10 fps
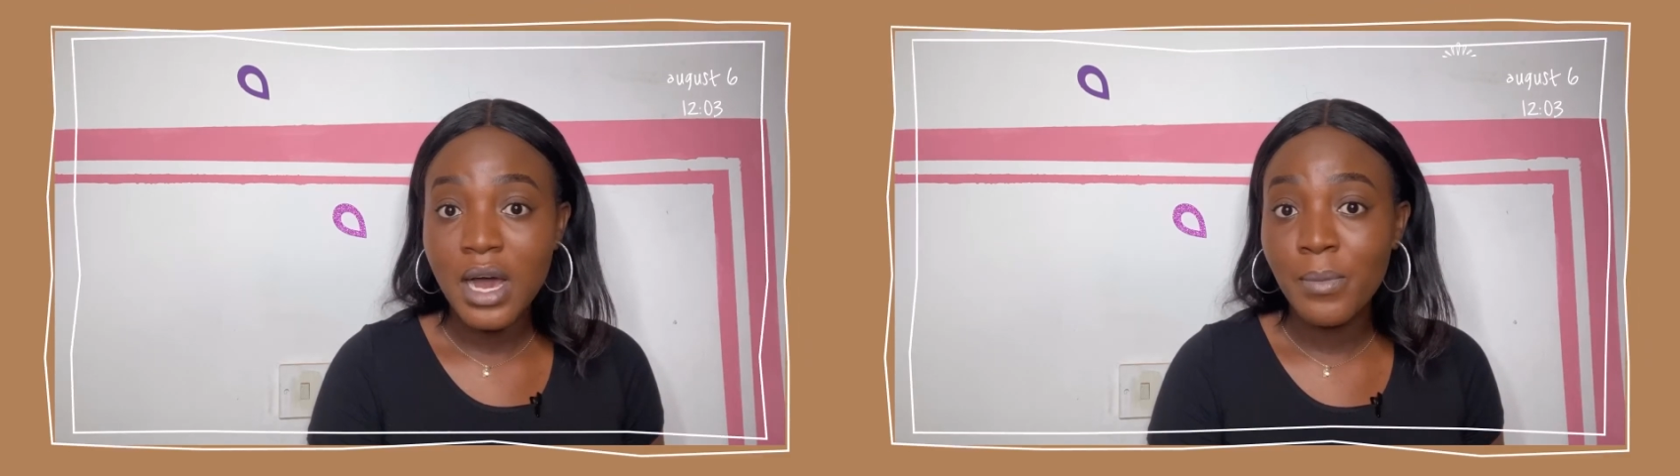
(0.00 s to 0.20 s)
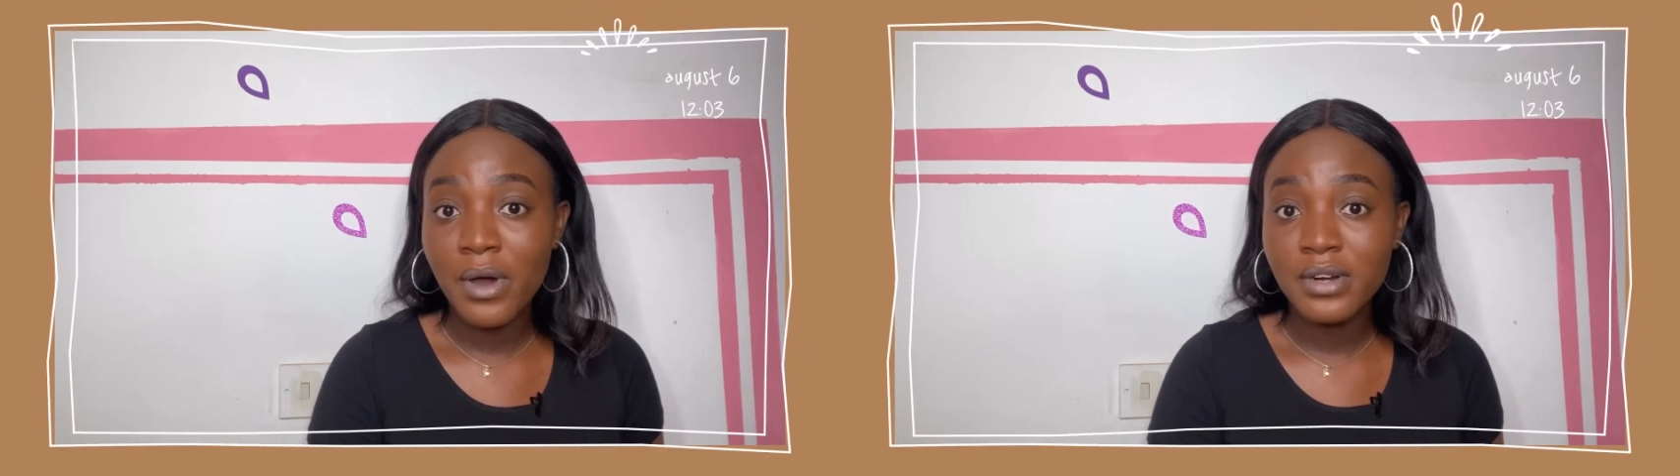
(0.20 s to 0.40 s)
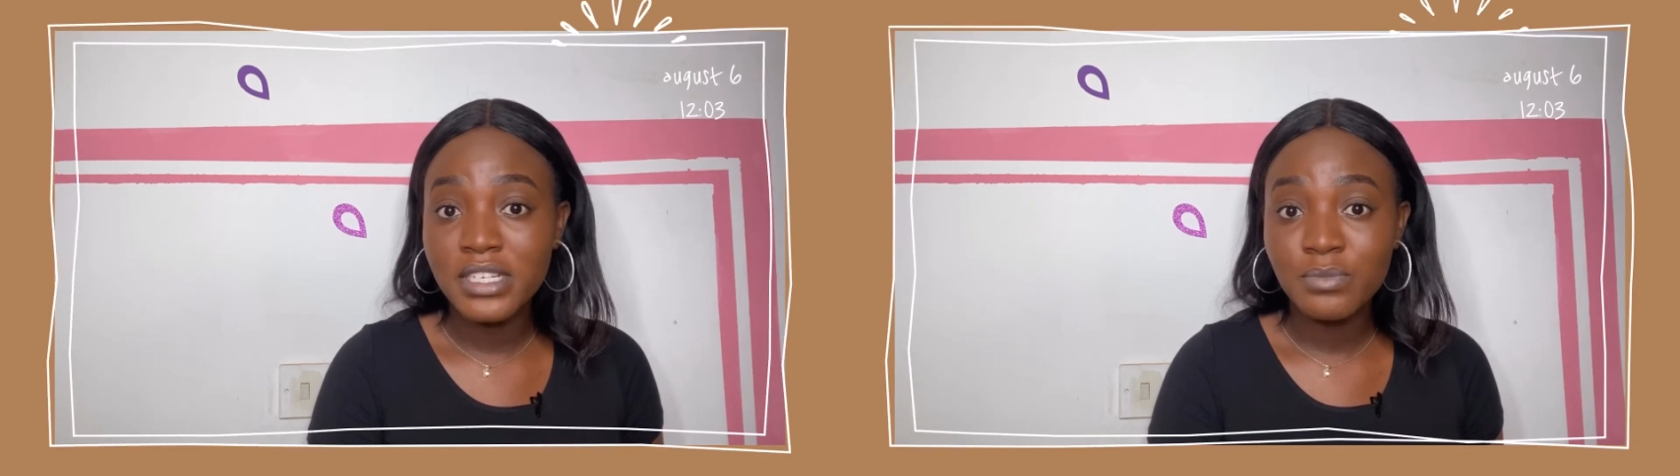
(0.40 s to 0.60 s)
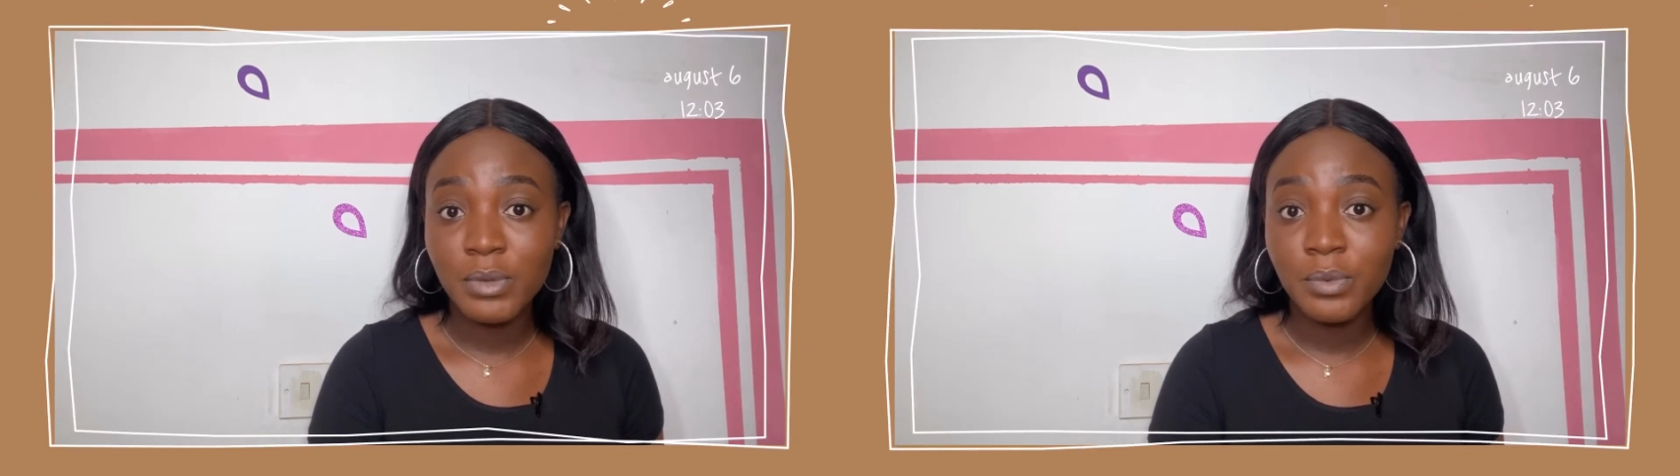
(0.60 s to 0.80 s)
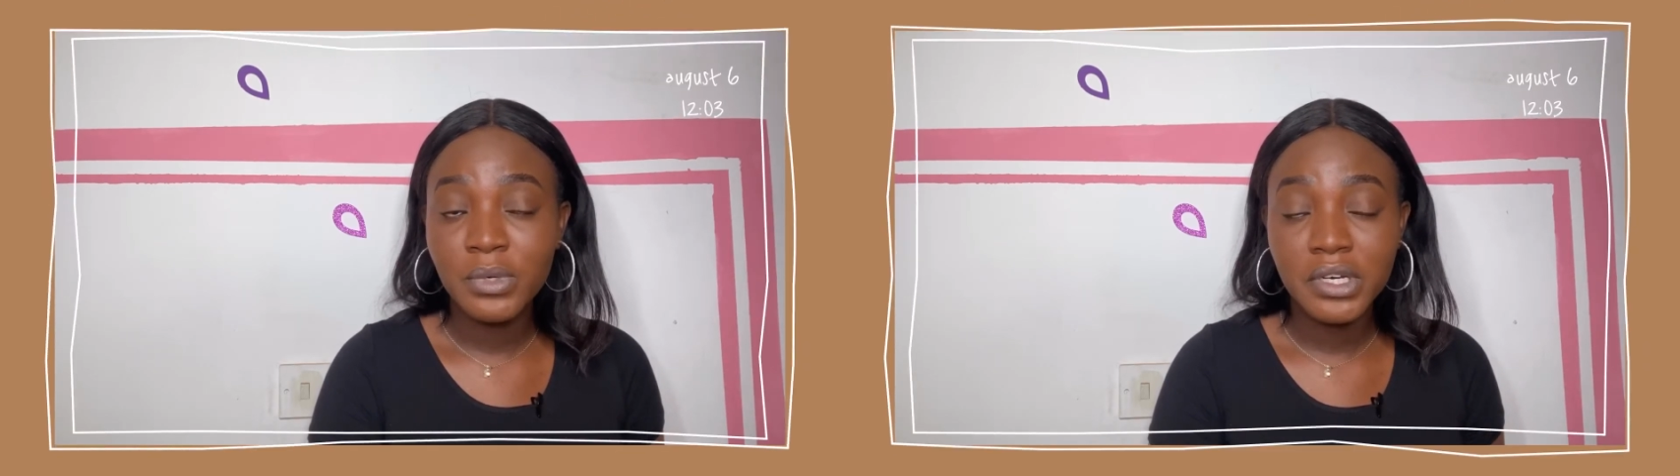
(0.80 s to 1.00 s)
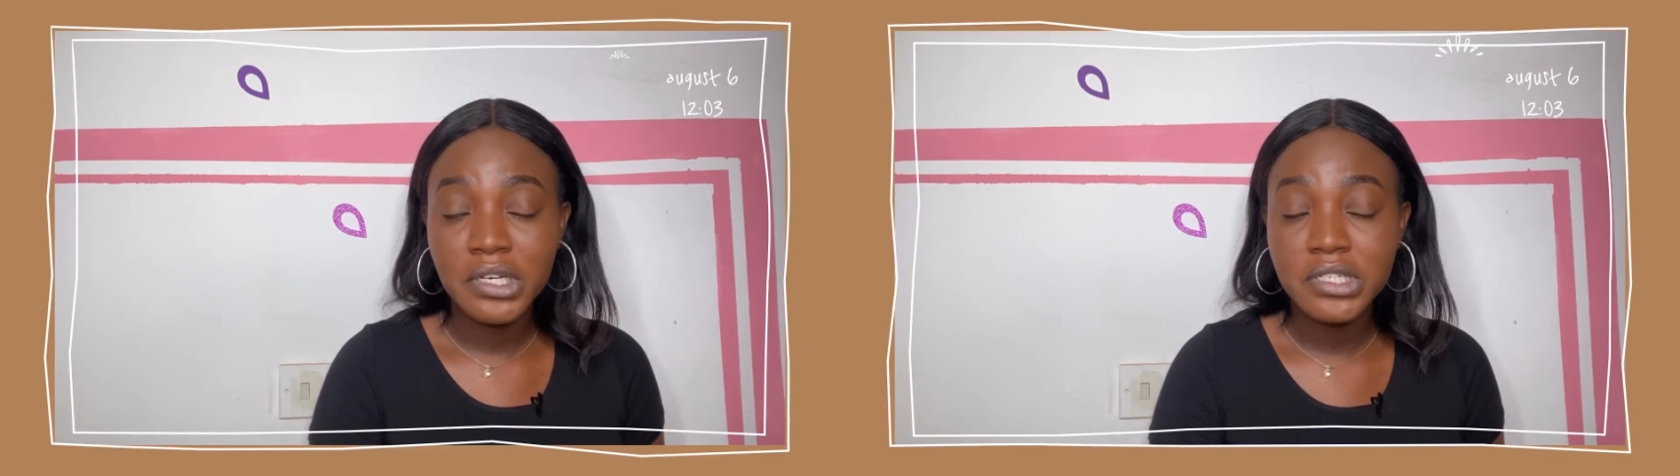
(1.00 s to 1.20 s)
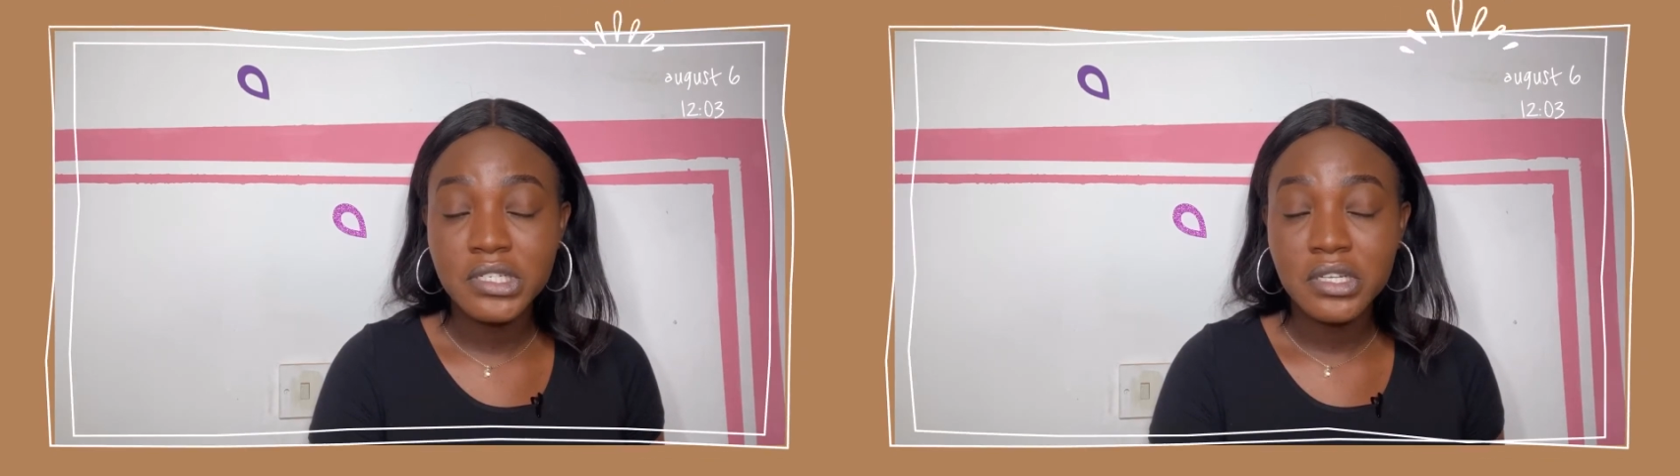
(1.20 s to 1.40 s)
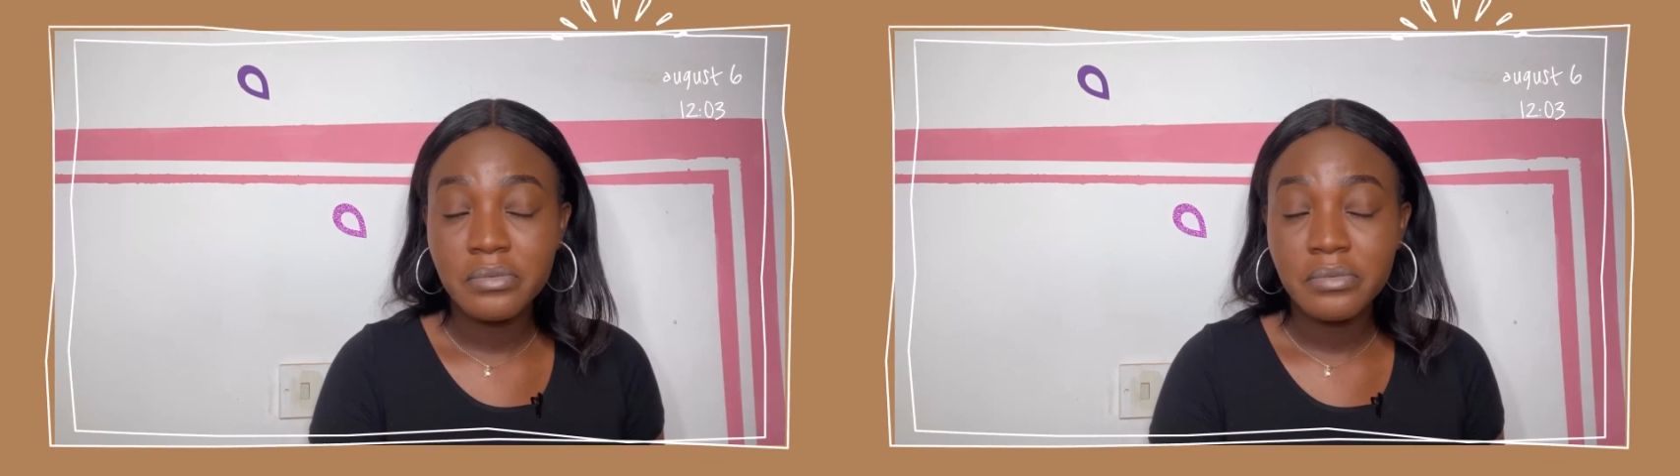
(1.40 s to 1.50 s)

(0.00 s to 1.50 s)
about those people, because